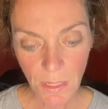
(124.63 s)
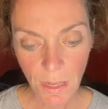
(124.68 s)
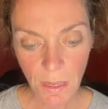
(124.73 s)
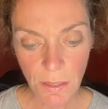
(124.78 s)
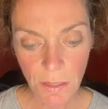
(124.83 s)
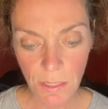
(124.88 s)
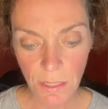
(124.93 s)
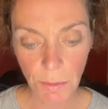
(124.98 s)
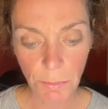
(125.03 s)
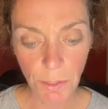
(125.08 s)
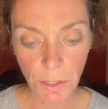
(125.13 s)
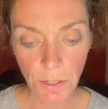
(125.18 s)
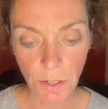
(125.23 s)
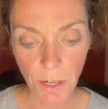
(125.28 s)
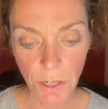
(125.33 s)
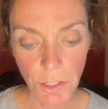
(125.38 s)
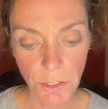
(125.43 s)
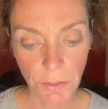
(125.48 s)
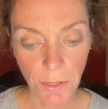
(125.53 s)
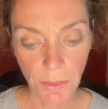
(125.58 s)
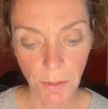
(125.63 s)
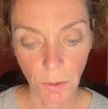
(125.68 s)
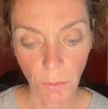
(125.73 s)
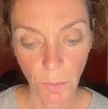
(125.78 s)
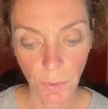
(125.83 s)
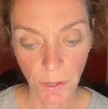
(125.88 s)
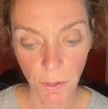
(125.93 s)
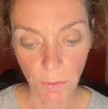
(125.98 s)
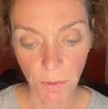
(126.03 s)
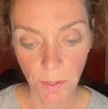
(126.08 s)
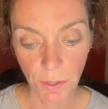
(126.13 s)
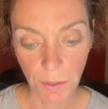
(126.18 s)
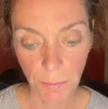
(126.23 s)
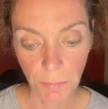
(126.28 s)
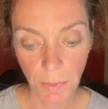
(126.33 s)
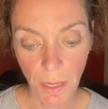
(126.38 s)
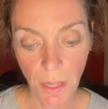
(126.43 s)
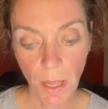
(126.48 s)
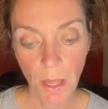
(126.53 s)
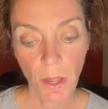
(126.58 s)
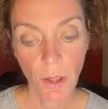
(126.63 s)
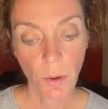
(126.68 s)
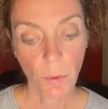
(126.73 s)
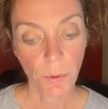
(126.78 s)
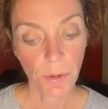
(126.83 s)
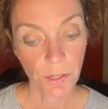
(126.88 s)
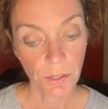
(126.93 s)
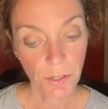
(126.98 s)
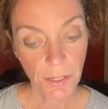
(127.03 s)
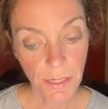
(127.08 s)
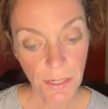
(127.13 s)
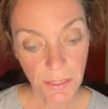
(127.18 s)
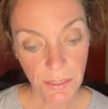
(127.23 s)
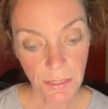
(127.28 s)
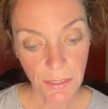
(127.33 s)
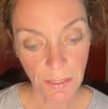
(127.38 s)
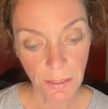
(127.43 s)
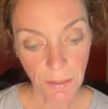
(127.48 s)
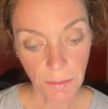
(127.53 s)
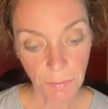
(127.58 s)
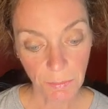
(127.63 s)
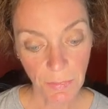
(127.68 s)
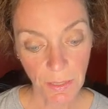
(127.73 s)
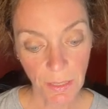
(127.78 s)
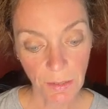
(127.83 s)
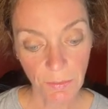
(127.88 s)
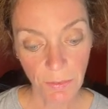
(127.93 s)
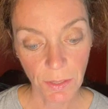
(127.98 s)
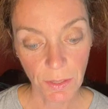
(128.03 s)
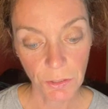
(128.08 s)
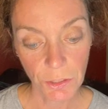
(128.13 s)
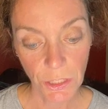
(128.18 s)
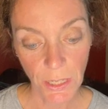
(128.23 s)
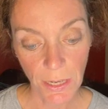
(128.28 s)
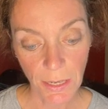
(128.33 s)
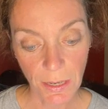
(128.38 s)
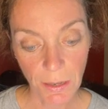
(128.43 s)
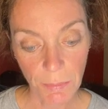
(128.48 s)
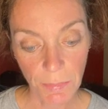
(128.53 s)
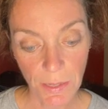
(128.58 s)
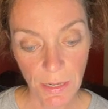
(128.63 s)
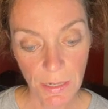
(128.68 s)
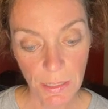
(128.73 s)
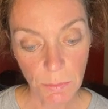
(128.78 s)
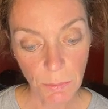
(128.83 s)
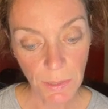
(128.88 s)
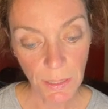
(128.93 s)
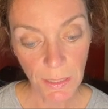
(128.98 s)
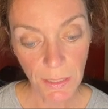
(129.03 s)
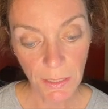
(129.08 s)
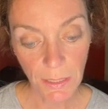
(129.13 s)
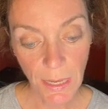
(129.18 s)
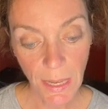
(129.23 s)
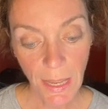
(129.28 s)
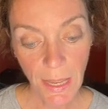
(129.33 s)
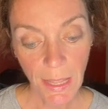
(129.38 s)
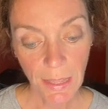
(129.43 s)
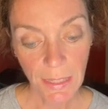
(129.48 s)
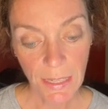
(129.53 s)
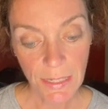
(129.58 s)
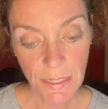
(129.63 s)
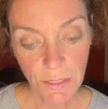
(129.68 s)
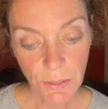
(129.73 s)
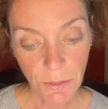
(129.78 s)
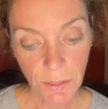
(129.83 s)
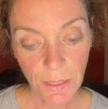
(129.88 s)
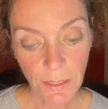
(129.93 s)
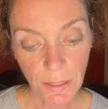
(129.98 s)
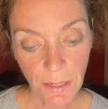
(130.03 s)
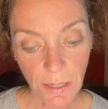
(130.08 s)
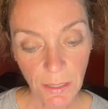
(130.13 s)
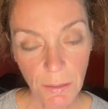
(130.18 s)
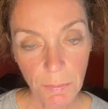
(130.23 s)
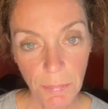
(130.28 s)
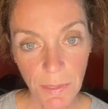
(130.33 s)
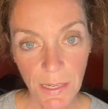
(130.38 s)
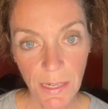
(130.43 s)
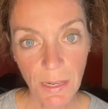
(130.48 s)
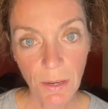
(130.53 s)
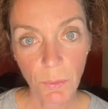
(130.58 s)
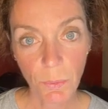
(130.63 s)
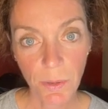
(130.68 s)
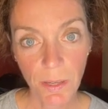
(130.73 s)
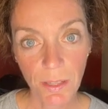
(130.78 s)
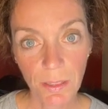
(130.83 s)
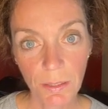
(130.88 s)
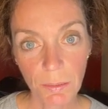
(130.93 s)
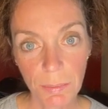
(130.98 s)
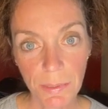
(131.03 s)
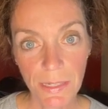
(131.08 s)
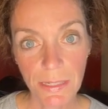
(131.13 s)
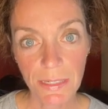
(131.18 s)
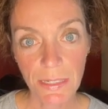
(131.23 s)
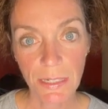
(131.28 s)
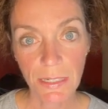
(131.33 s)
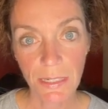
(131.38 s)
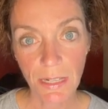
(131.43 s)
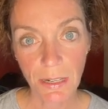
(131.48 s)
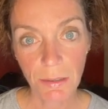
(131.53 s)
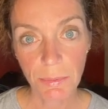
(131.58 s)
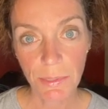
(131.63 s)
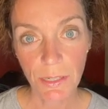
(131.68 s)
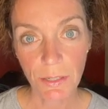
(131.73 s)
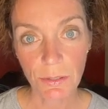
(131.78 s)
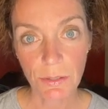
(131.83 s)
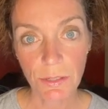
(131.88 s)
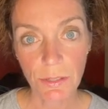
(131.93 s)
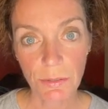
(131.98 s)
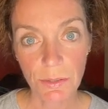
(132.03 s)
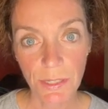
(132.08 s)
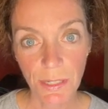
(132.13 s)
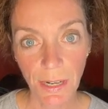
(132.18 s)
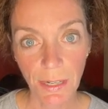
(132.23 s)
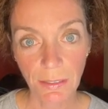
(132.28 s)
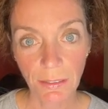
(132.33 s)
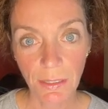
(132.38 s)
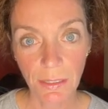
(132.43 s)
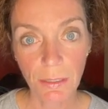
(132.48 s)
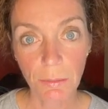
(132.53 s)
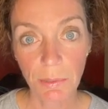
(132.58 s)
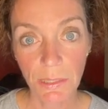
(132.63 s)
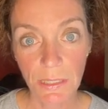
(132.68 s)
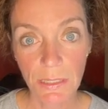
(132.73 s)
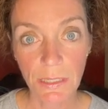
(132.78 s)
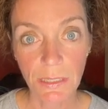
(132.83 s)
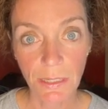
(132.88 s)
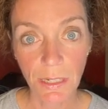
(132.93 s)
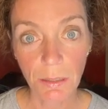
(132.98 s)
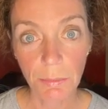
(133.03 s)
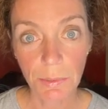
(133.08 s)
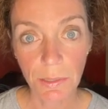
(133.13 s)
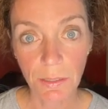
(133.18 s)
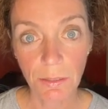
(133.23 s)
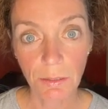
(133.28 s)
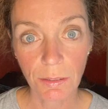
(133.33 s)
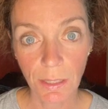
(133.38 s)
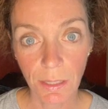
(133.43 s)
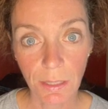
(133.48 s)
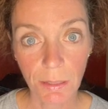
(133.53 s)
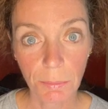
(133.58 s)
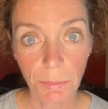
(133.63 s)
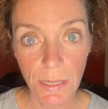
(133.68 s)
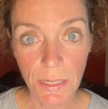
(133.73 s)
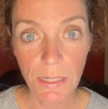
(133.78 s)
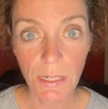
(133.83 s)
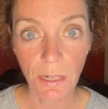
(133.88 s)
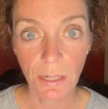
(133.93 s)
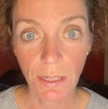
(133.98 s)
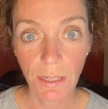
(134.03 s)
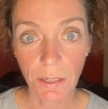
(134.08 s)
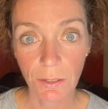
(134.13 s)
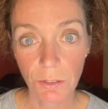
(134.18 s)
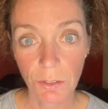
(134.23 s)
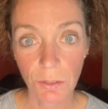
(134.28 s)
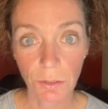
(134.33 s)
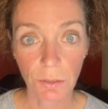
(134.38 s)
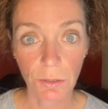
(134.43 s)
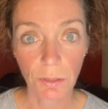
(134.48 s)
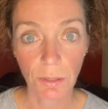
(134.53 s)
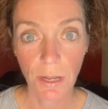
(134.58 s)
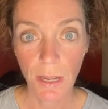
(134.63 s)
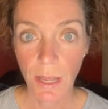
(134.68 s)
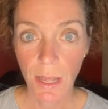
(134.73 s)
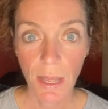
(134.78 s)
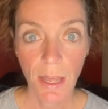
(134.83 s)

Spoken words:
In some regards, you either work with them or you're against them. Even though J Company is big, they still cannot compete with the PTW. So sadly, the PTW, they basically control